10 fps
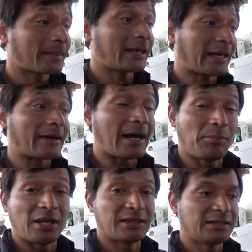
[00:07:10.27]
it can
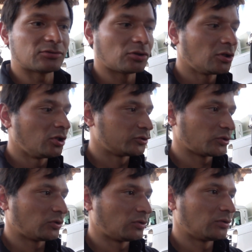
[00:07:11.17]
happen like this so
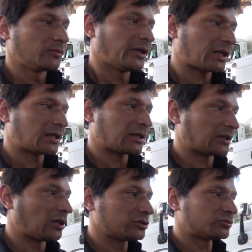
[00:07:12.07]
so the
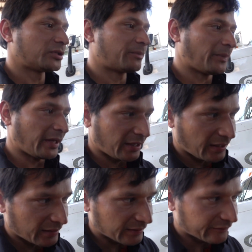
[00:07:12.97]
customer
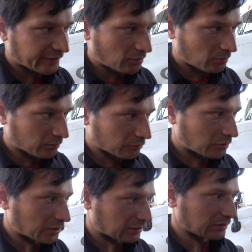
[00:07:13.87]
paid around
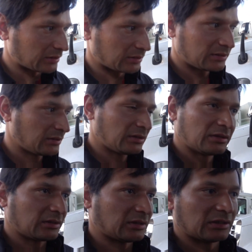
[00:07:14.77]
what like
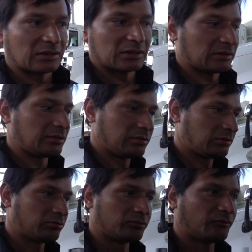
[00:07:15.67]
uh,
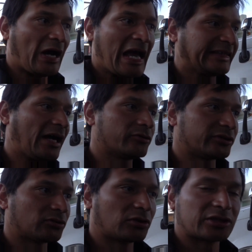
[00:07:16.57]
five
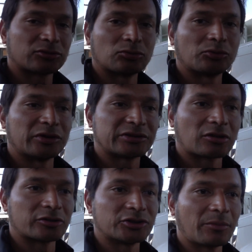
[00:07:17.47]
thousand dollars to do this
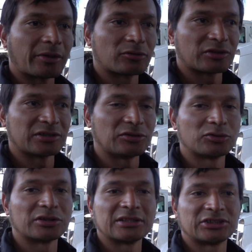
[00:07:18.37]
clutch job because he's
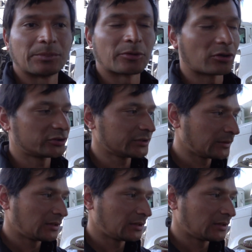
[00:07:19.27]
using the cheap clutch